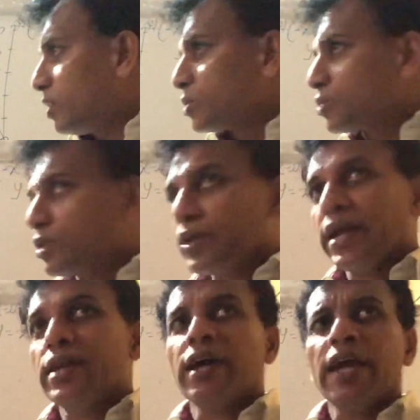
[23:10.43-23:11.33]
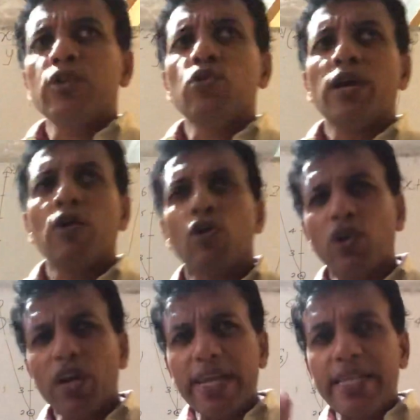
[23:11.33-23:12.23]
So grade 9 you have
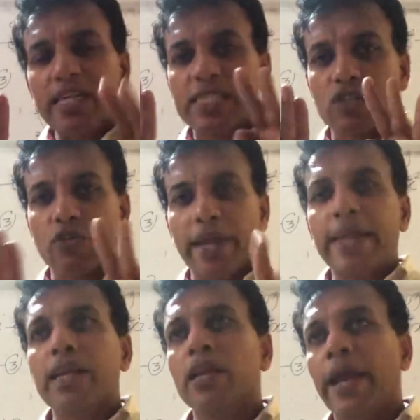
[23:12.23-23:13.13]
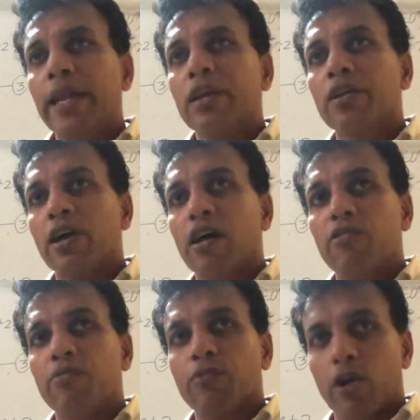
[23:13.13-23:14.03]
only the straight line
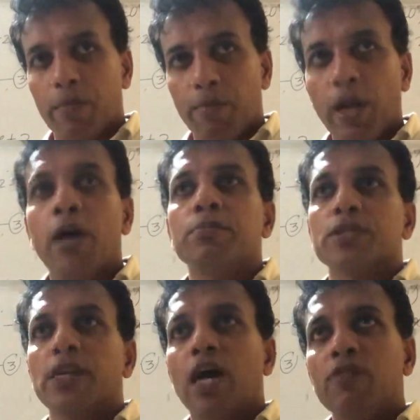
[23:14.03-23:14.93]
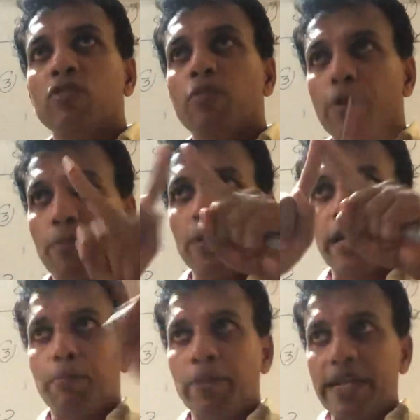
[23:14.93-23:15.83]
graph problems. Therefore you prepare
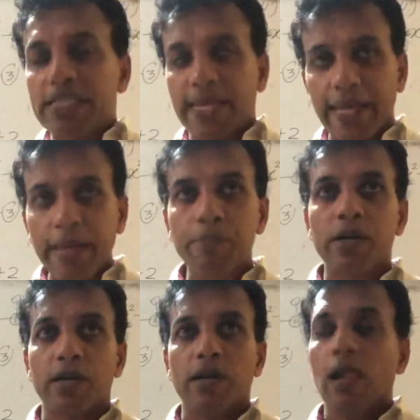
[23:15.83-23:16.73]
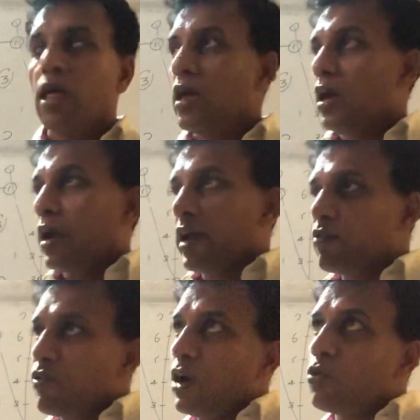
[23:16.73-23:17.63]
a big table and
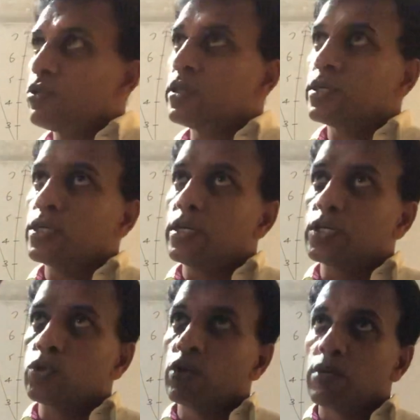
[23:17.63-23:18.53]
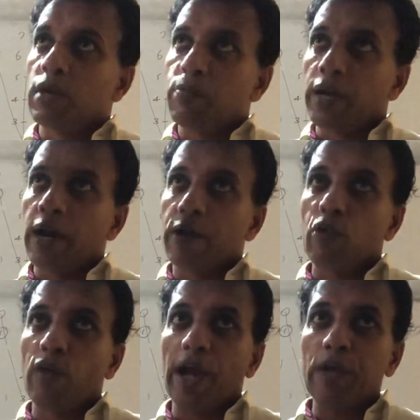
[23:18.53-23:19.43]
found the suitable pair
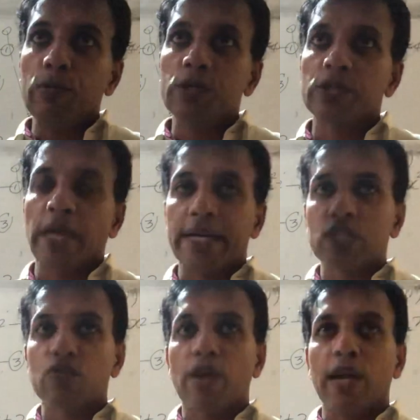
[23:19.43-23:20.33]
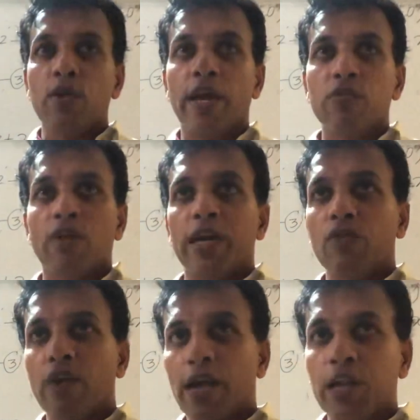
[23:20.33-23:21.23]
of values, x value and y
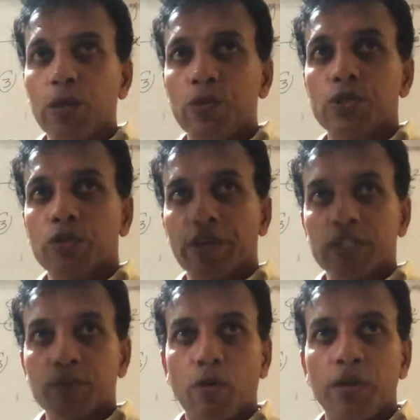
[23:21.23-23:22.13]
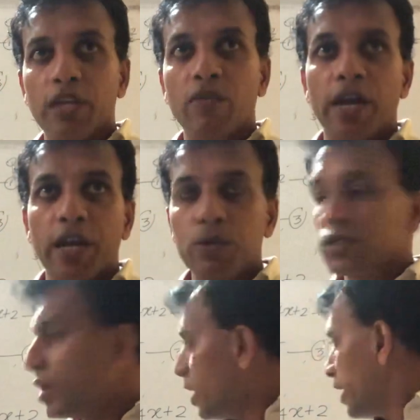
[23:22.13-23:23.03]
values, corresponding values,
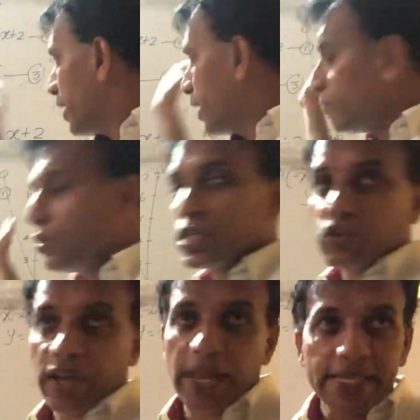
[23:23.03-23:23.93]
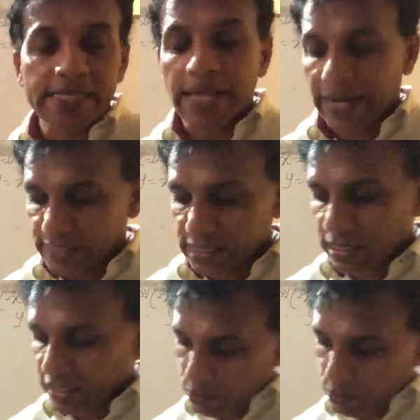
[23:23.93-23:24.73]
and we trace that. It's